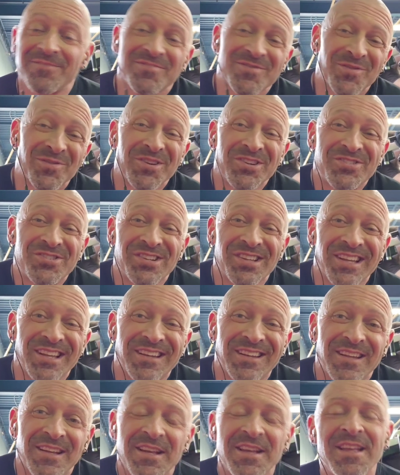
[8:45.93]
Sorry,
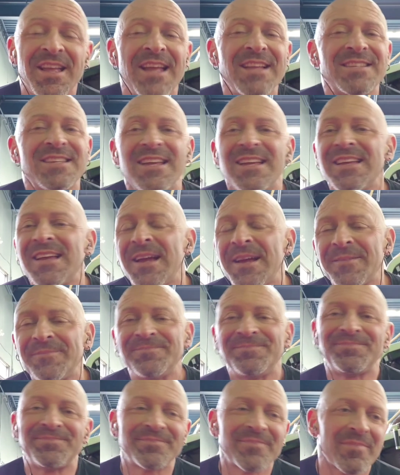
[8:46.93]
Jillian. It's, it,
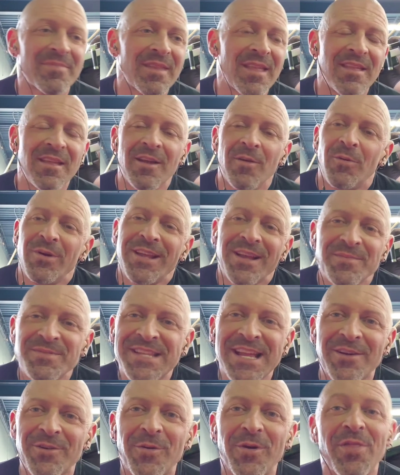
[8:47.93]
when it
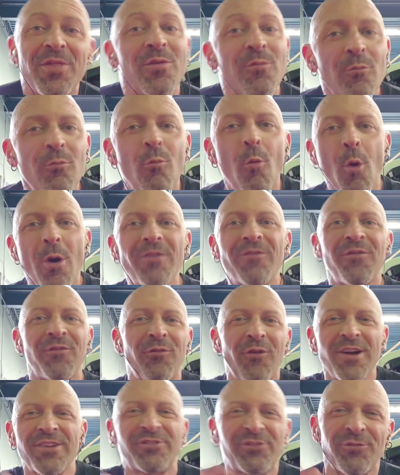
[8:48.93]
comes down to it, what
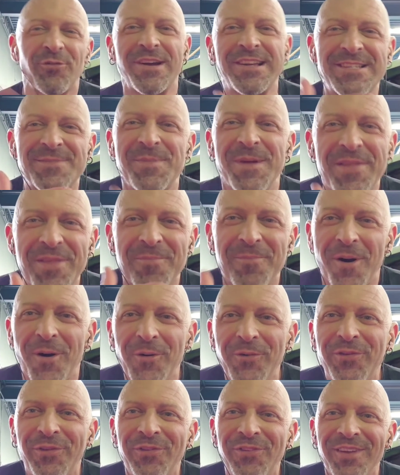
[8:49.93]
frustrates me the
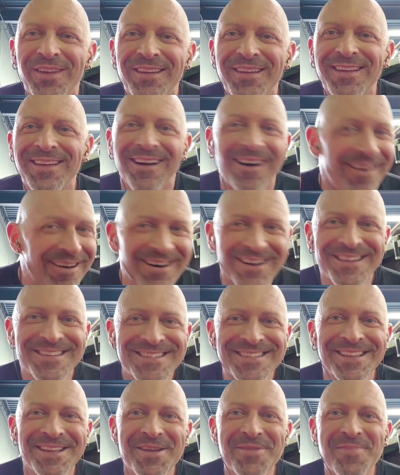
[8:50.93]
most,
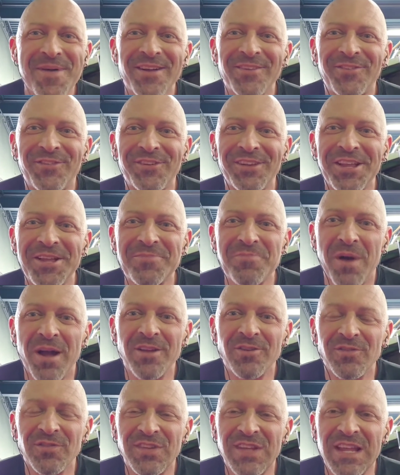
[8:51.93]
honestly, about Jillian
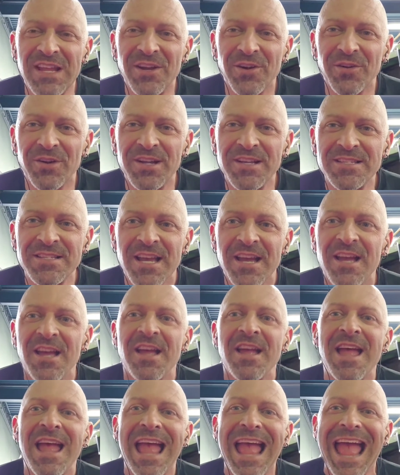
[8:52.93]
Michaels here is,
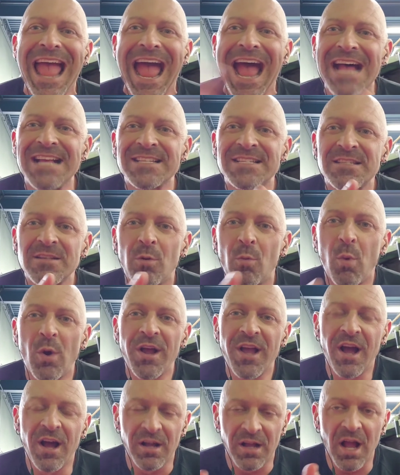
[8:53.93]
as
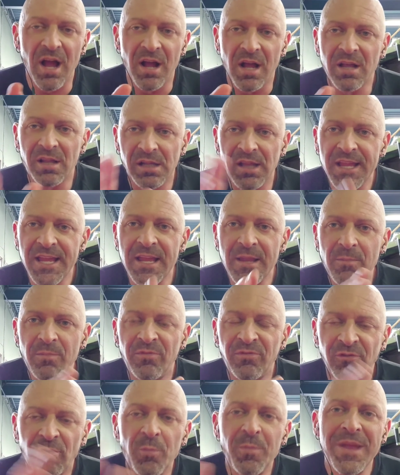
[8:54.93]
what a, a
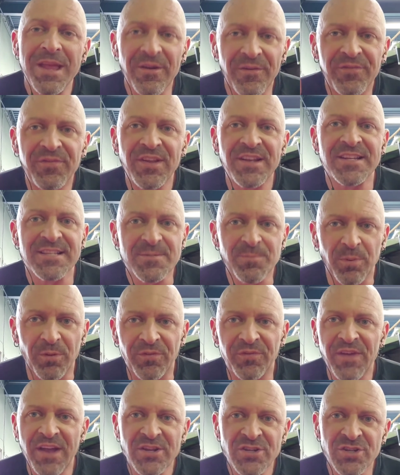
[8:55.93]
claim to be a fitness
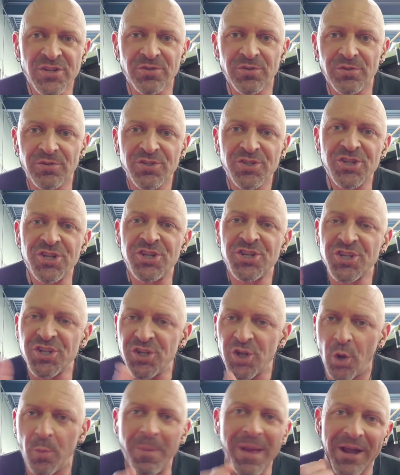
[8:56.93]
professional, she
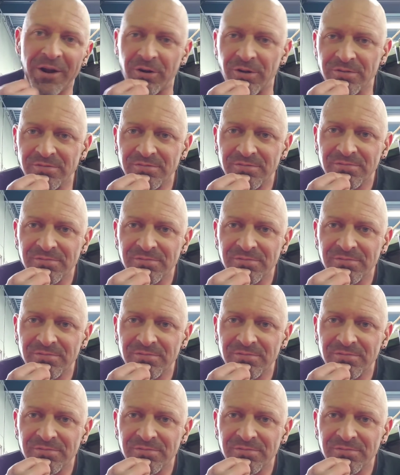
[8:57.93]
should know better.